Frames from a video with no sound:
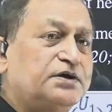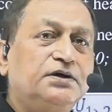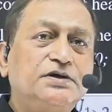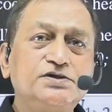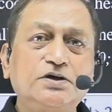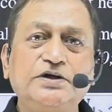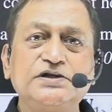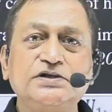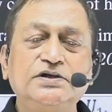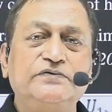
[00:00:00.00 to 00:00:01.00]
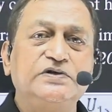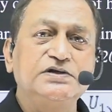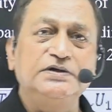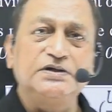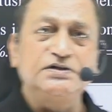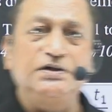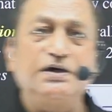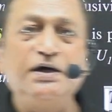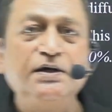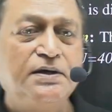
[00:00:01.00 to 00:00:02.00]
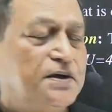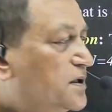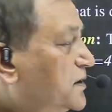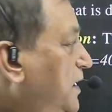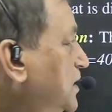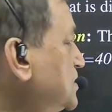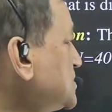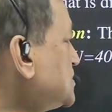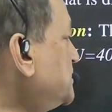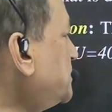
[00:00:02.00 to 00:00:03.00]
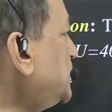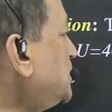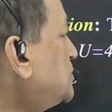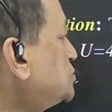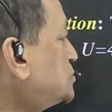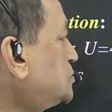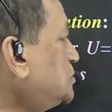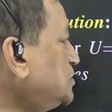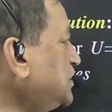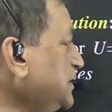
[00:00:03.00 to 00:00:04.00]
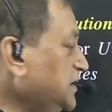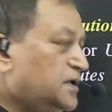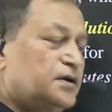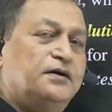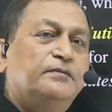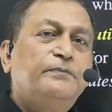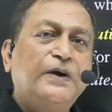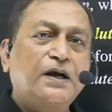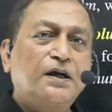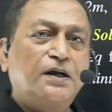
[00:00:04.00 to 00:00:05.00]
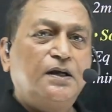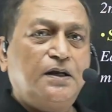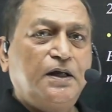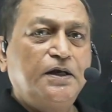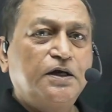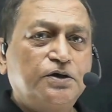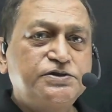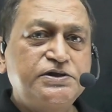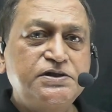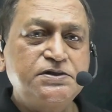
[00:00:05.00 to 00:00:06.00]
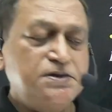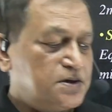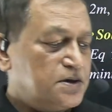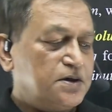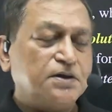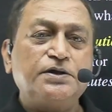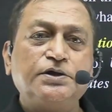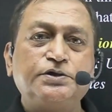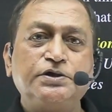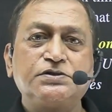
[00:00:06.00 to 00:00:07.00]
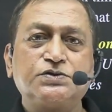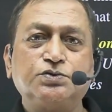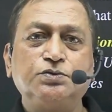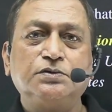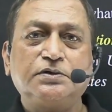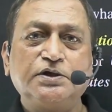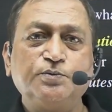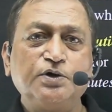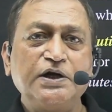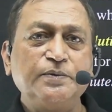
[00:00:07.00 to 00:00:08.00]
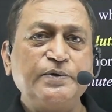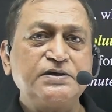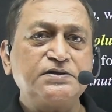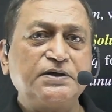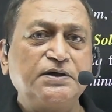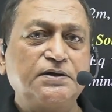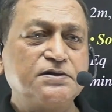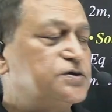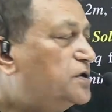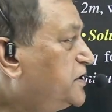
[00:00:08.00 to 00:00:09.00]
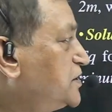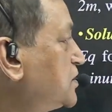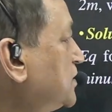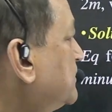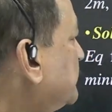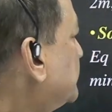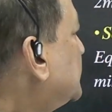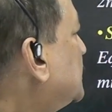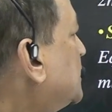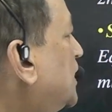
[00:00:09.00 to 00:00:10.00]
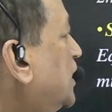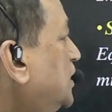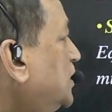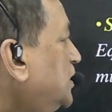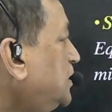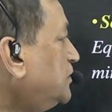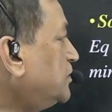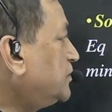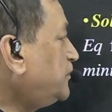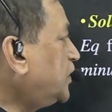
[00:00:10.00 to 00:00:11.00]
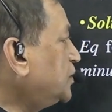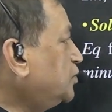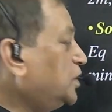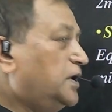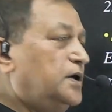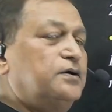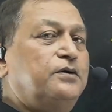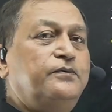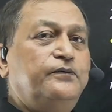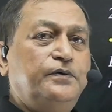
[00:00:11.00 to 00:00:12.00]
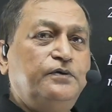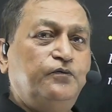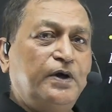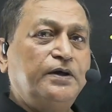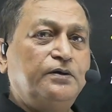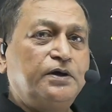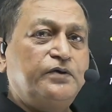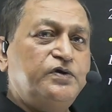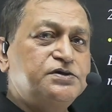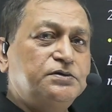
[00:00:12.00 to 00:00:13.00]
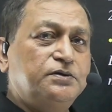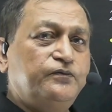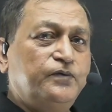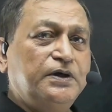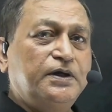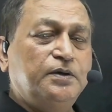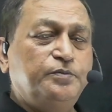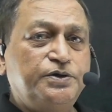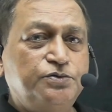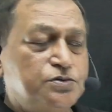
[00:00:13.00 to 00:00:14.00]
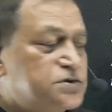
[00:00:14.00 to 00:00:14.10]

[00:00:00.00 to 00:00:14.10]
consolidation equation, etc. That is simply to show the parallel analogies in these two, thermodynamics and consolidation. And formula of one or equation of one can be used